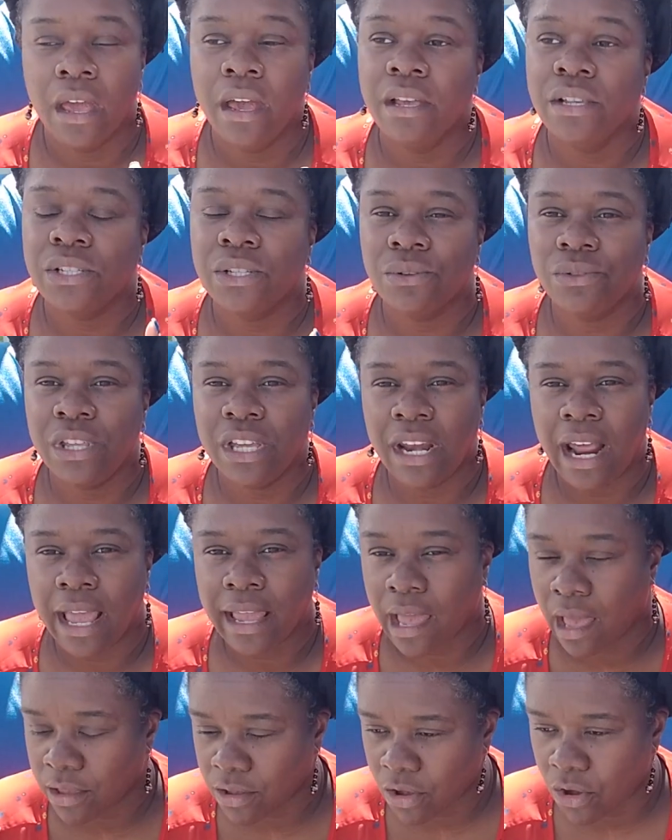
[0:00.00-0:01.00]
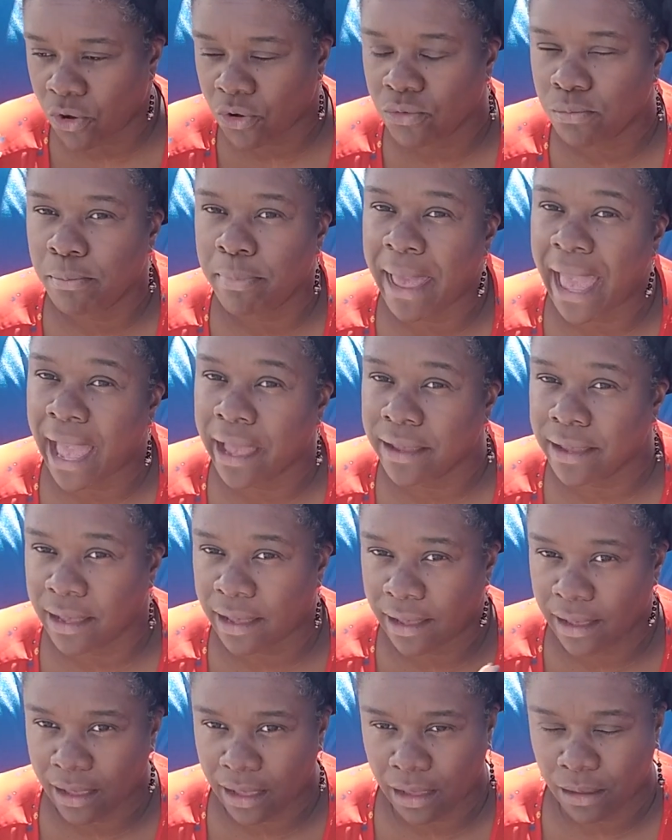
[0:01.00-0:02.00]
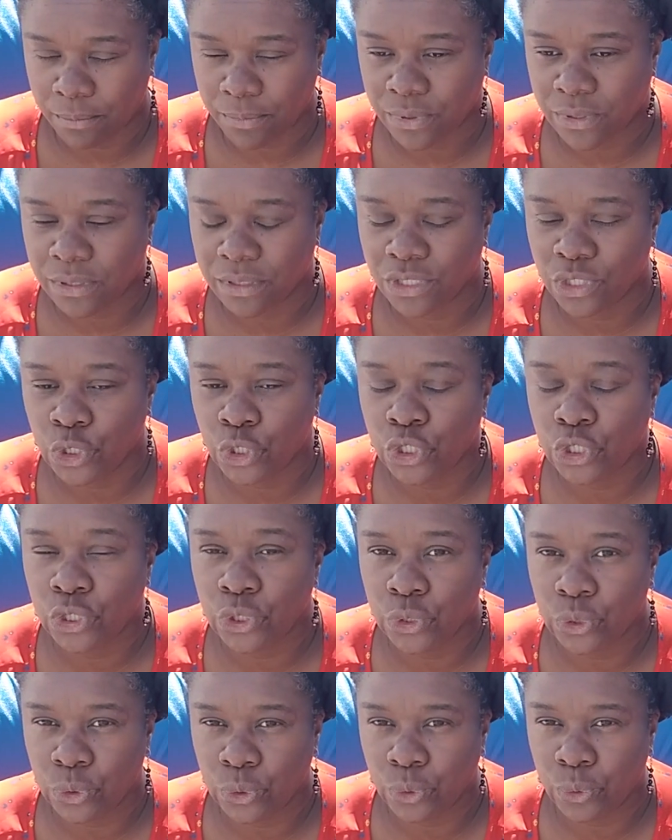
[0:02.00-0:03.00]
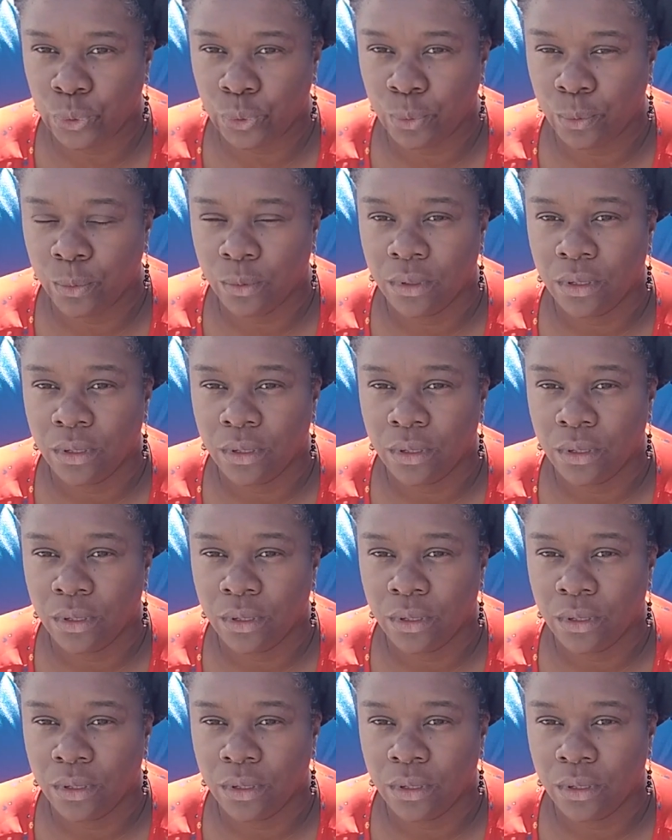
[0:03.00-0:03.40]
So then I got called back up to